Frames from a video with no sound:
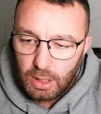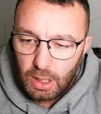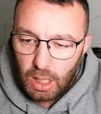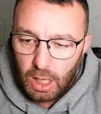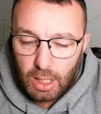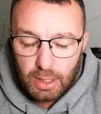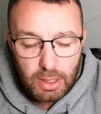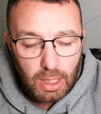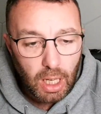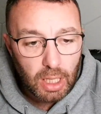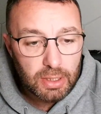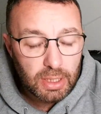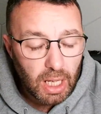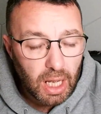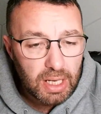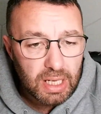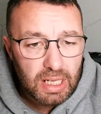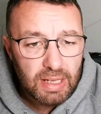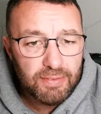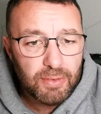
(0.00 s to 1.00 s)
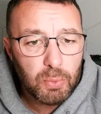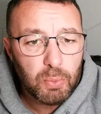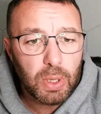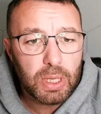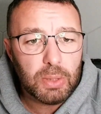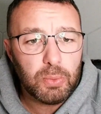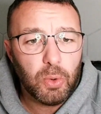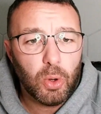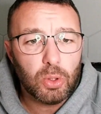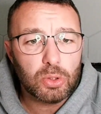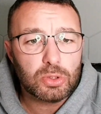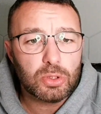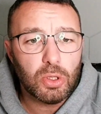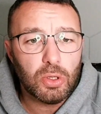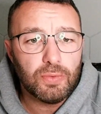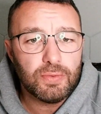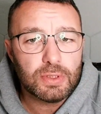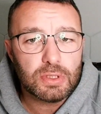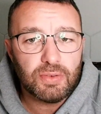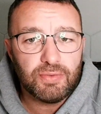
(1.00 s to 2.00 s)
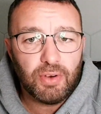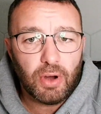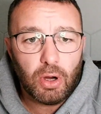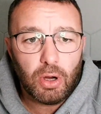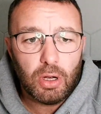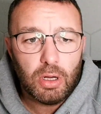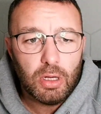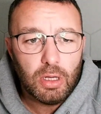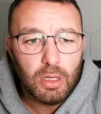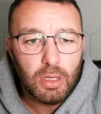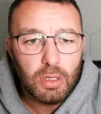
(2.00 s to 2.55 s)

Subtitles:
And even when he walks over to VAR,